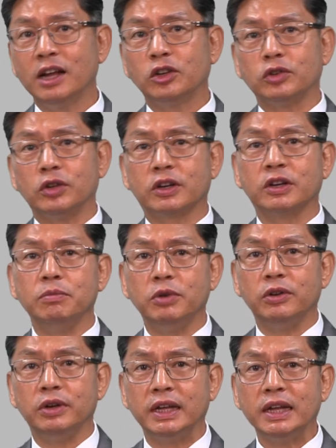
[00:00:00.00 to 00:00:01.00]
to the
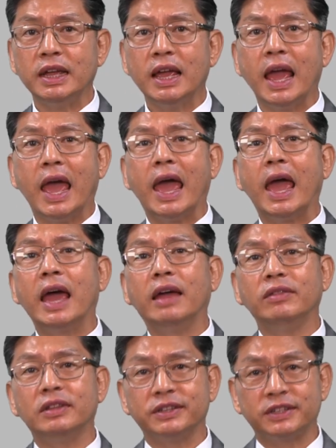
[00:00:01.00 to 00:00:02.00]
community
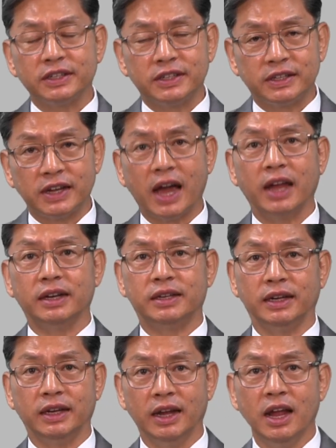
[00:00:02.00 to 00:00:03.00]
and the
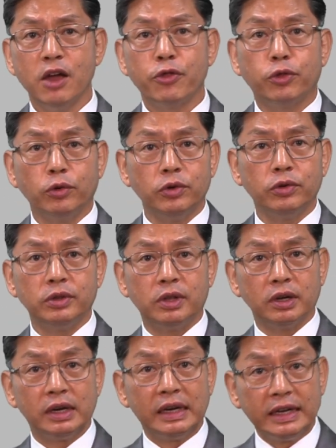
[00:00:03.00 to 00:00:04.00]
society through
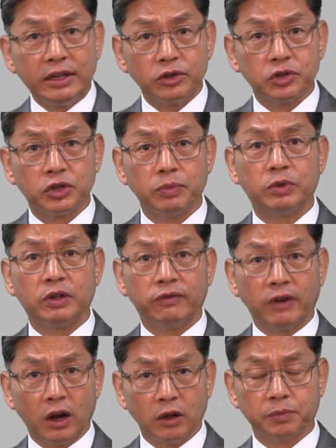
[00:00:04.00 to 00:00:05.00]
the leadership
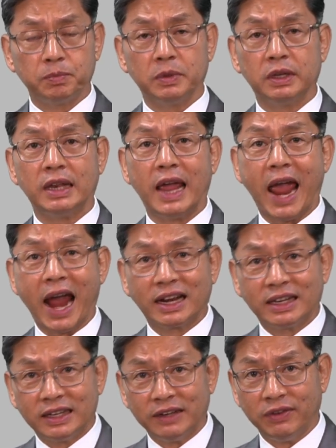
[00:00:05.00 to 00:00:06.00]
development
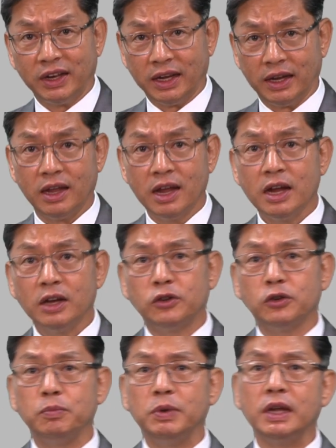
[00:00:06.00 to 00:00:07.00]
activity.
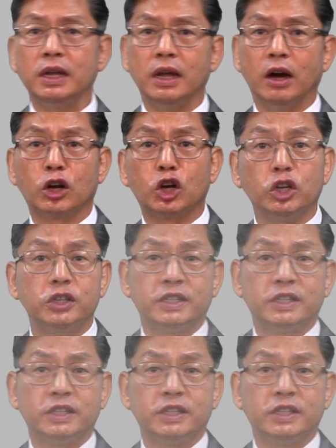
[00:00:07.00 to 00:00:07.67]
To be a good